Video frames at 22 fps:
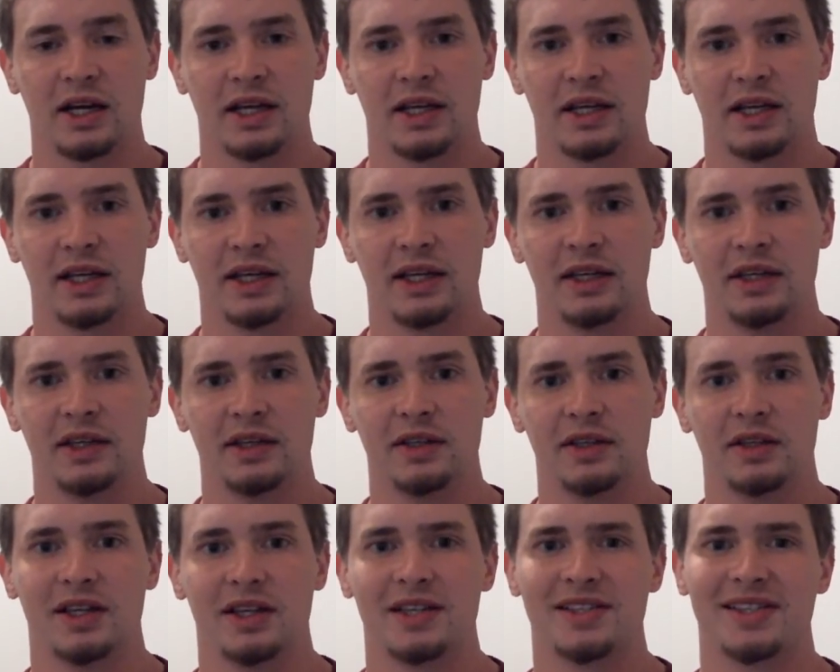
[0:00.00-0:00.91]

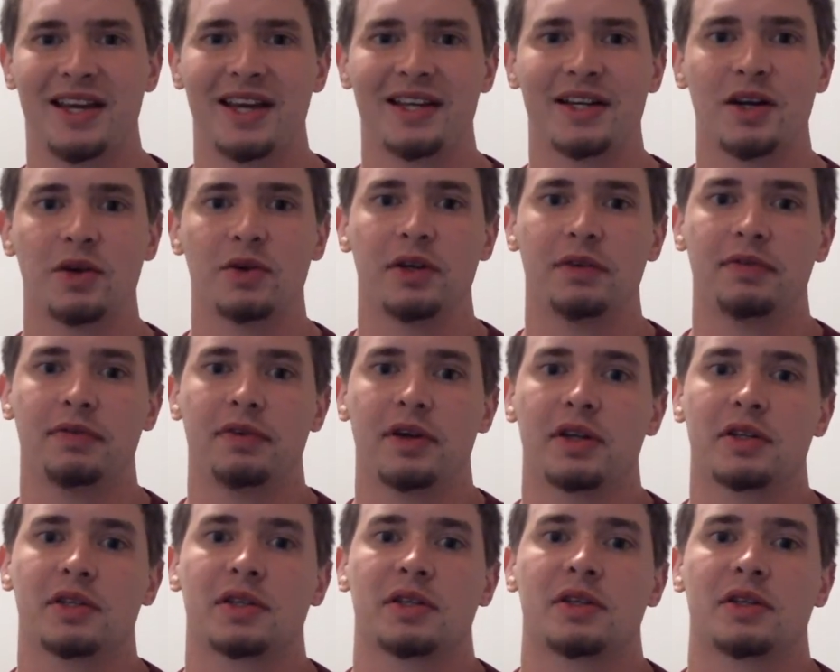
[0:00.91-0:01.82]
His takedown
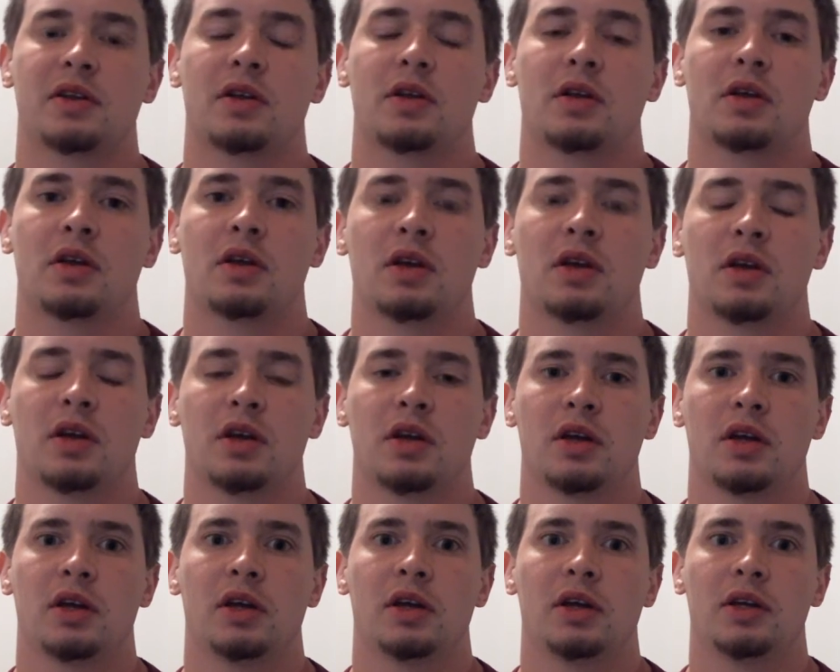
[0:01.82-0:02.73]
defense
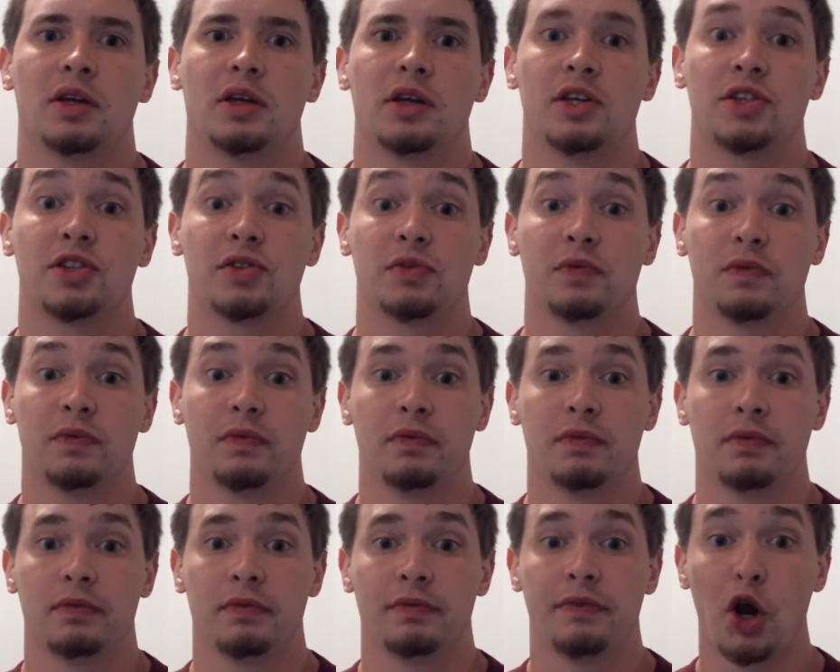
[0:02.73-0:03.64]
is
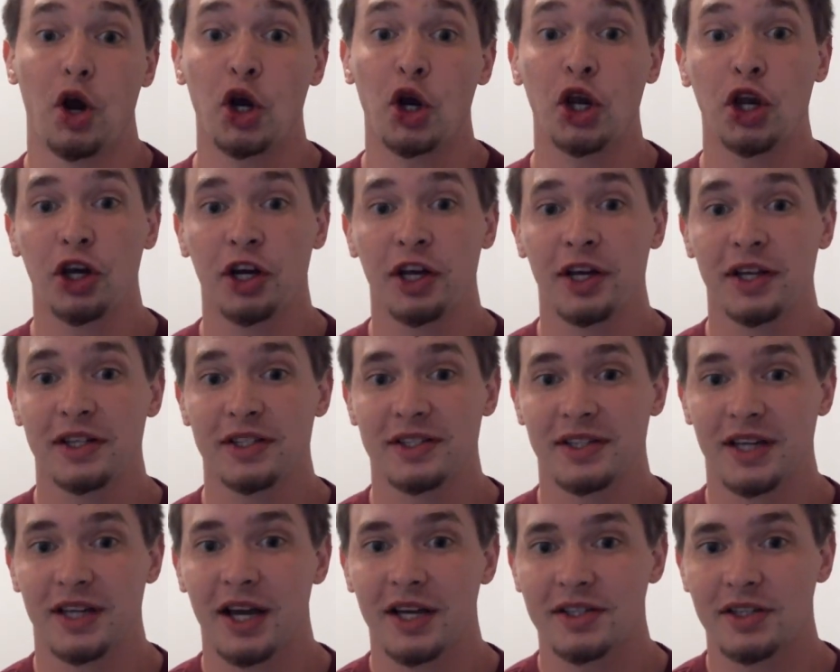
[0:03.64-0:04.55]
very good
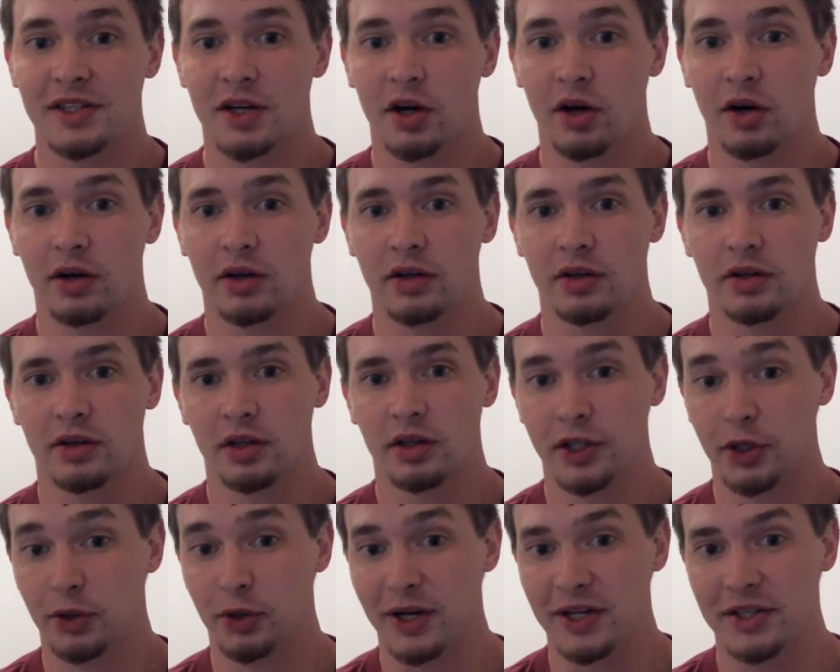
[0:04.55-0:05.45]
against guys that aren't
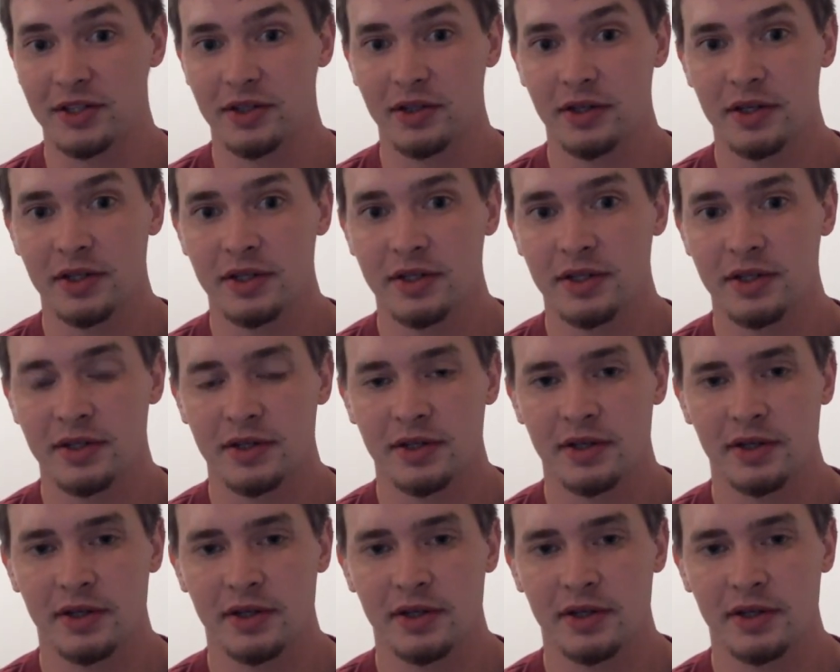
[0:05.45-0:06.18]
elite wrestlers.